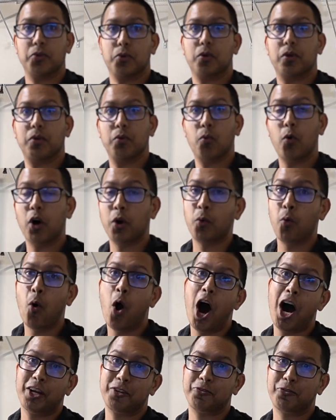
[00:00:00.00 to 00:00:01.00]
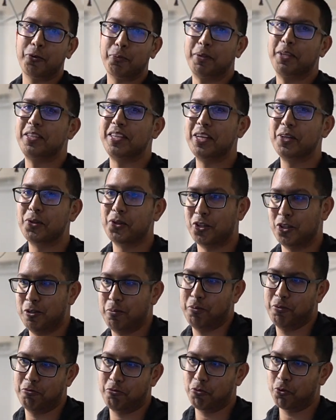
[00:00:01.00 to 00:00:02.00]
Or one wash from the
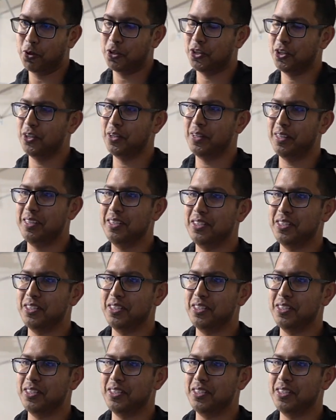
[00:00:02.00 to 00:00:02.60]
dealership, unfortunately,